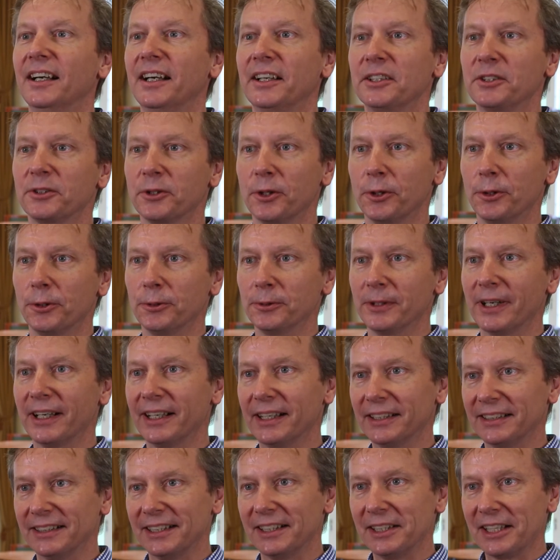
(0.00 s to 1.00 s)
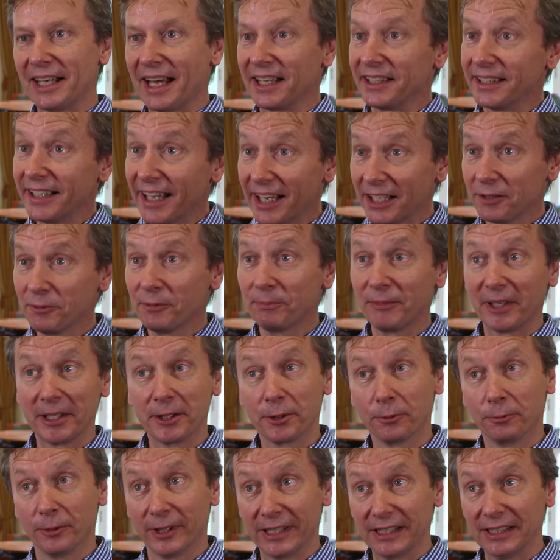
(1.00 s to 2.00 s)
So, and then, by
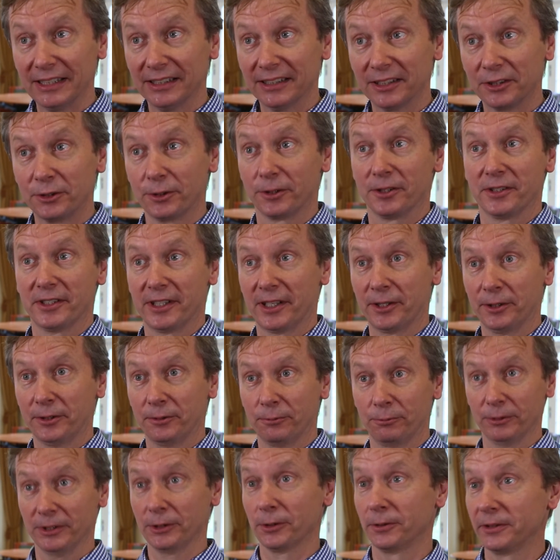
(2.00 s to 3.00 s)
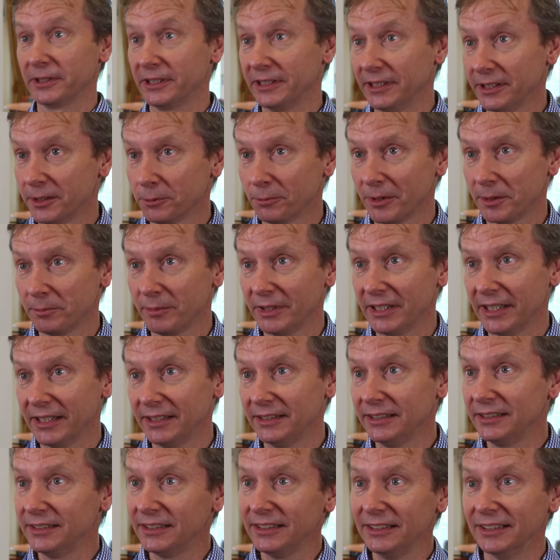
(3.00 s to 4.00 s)
the way, it turns out we only need a 1-bit
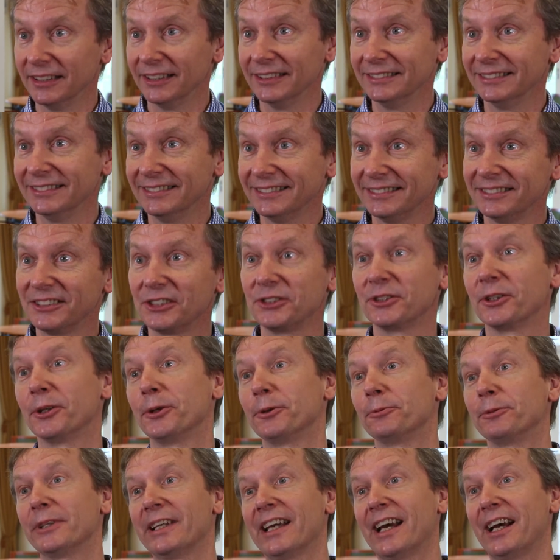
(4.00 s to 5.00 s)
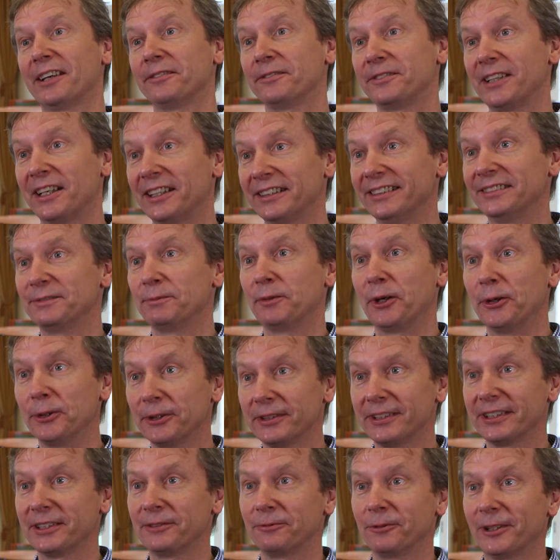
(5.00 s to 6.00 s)
ADC. So we have done
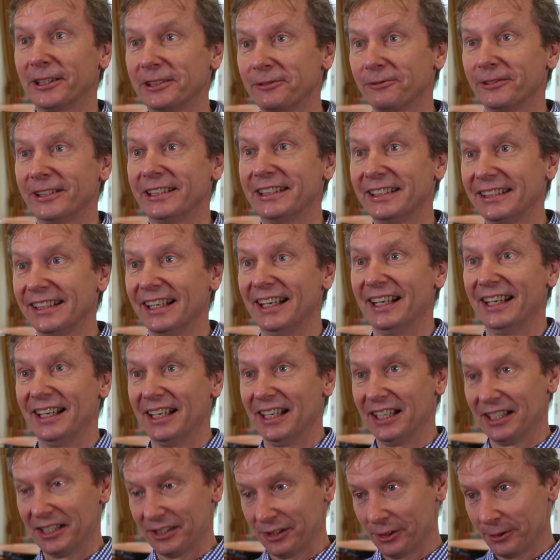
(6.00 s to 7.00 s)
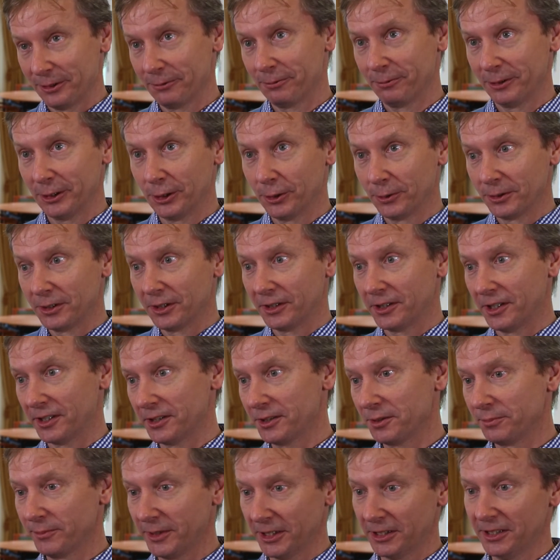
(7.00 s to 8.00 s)
both in one way. So if we go to
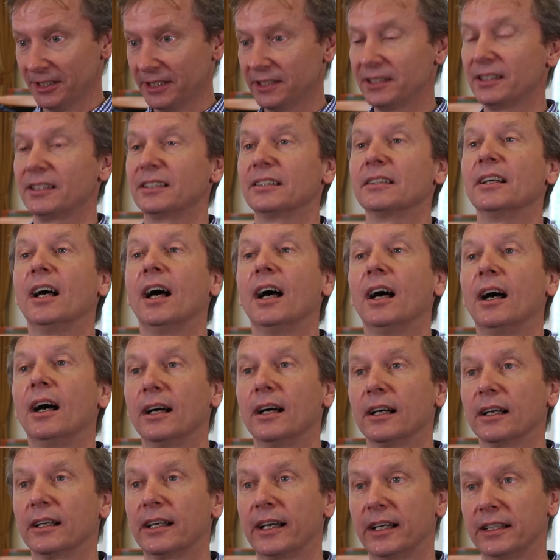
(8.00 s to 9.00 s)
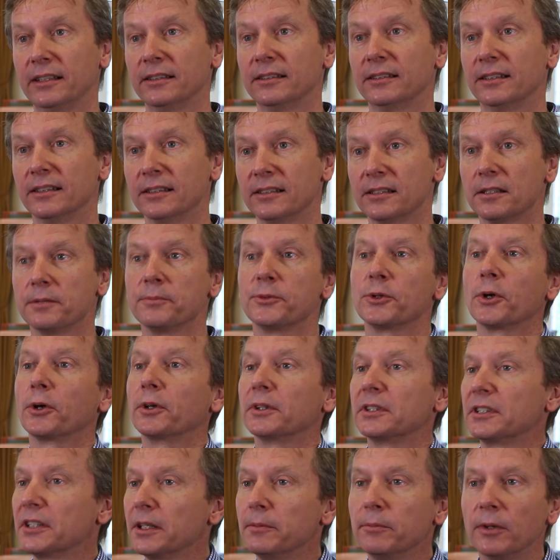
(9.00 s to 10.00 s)
constant modulus kind of systems
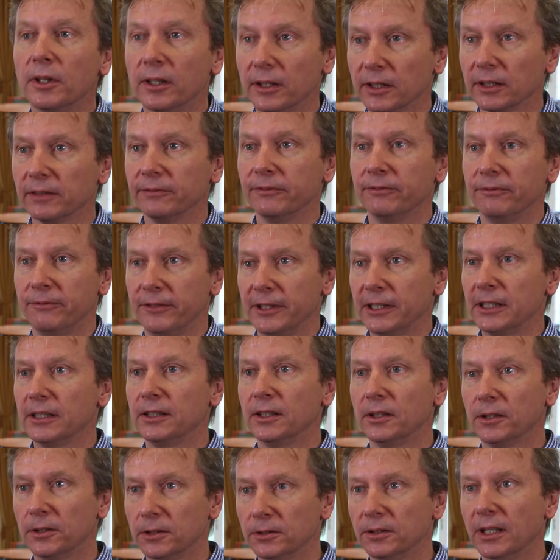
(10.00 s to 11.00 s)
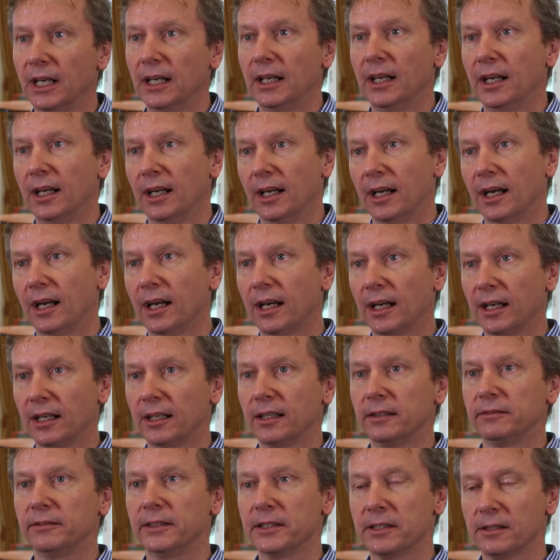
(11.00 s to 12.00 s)
are similar, very low
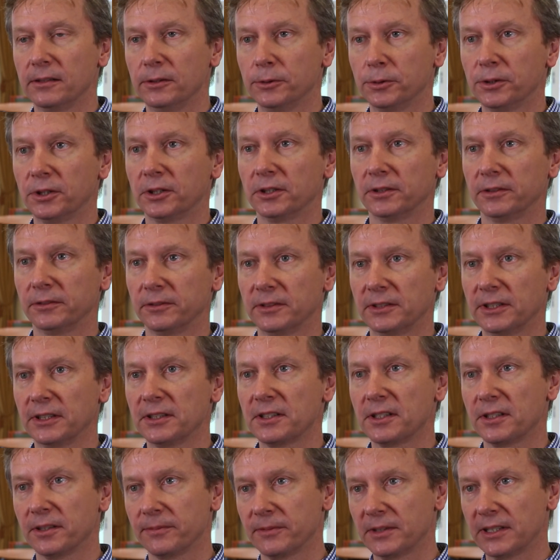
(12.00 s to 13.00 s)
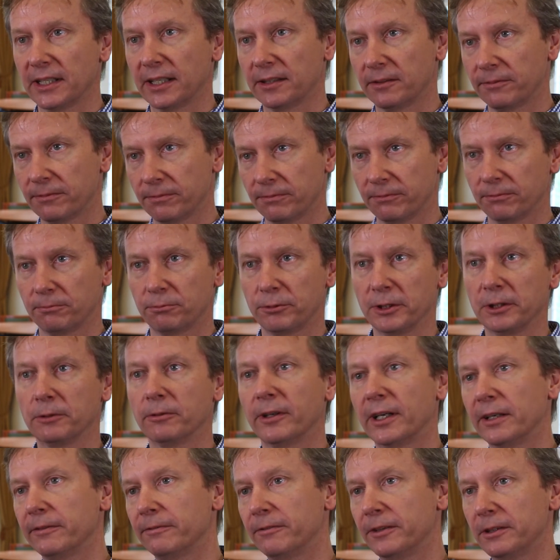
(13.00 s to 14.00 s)
resolution systems that
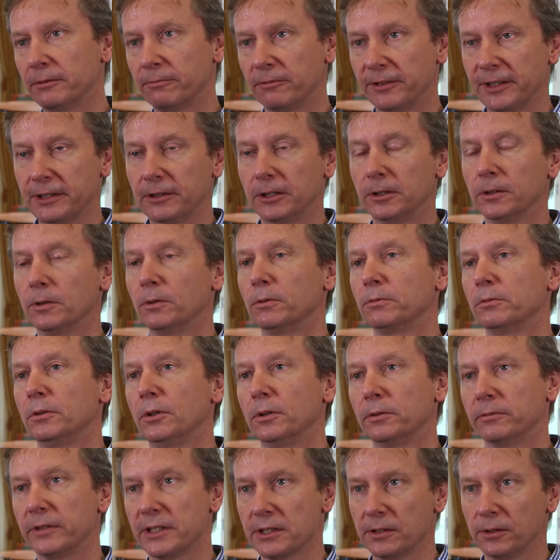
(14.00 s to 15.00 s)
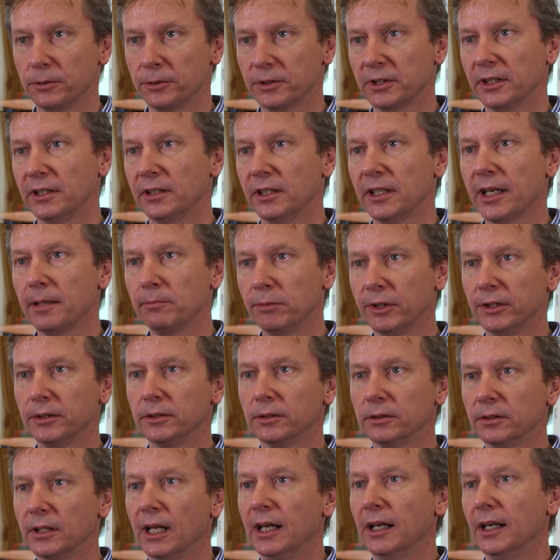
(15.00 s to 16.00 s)
require very low resolution in the
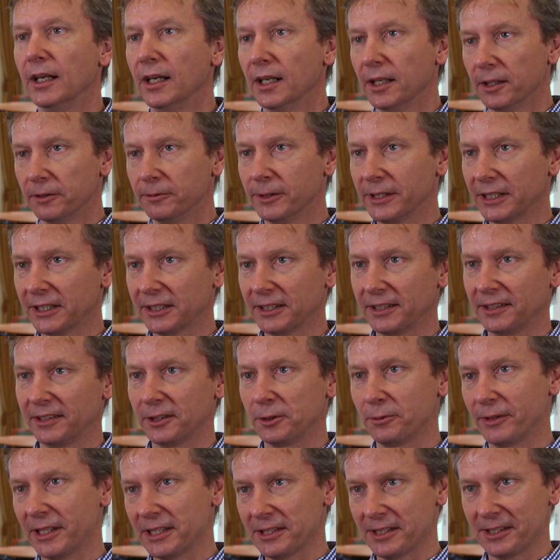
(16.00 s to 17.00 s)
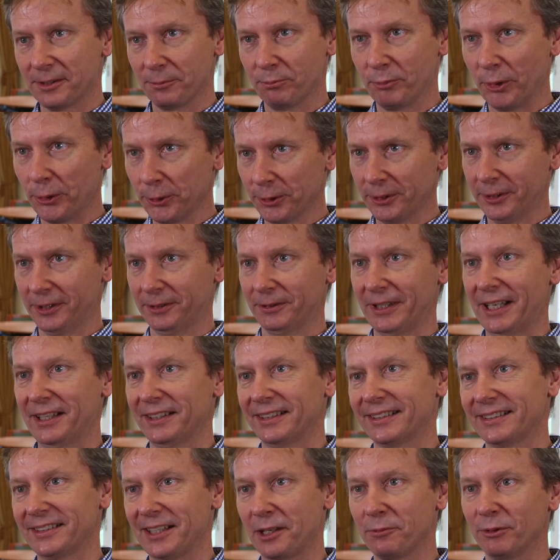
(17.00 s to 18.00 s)
amplitude, we can address both
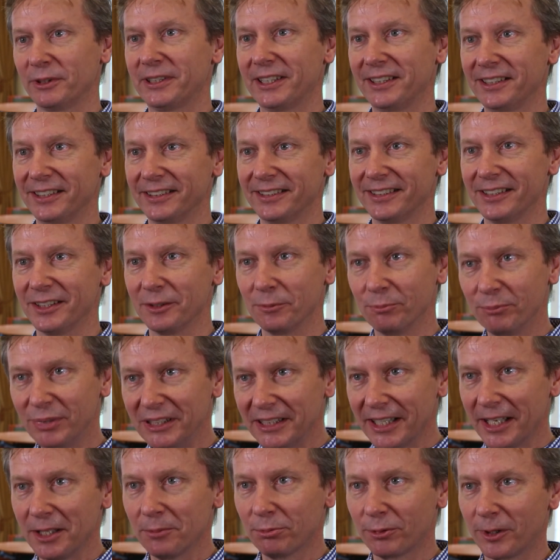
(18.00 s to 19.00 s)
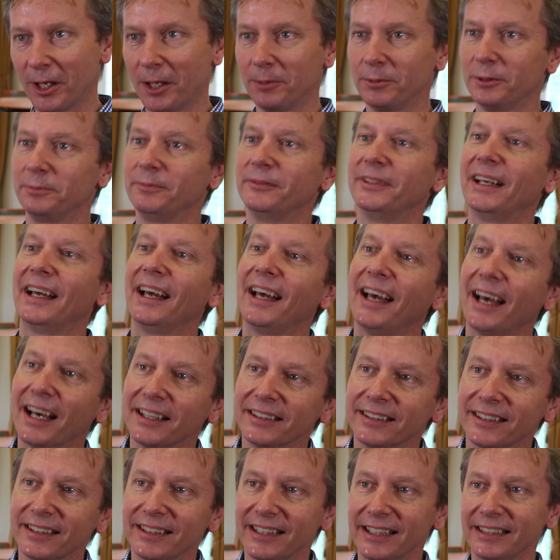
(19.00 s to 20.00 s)
simultaneously, PA problem
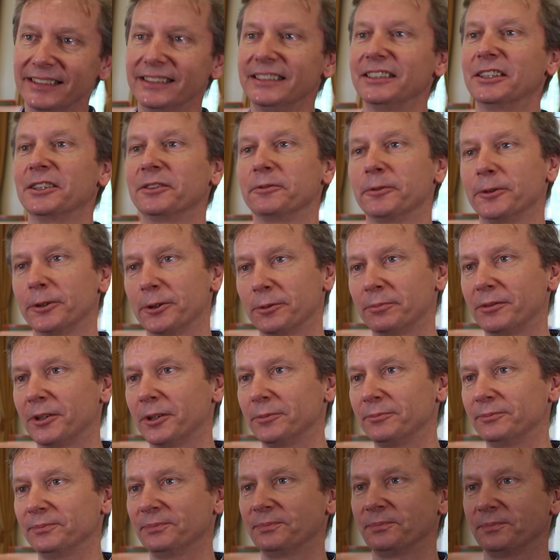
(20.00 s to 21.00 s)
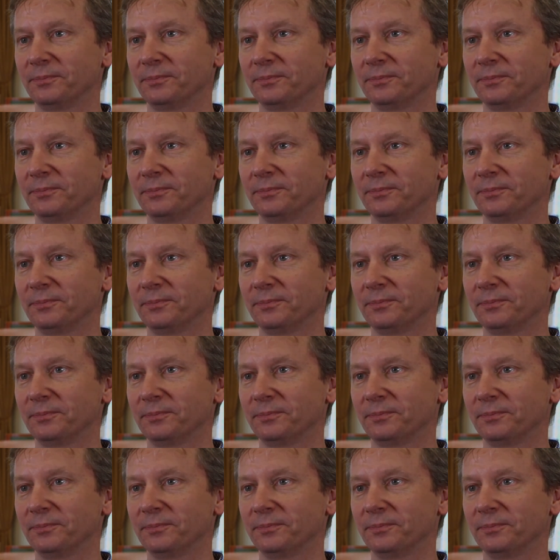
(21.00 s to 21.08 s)
and the AD converter problem.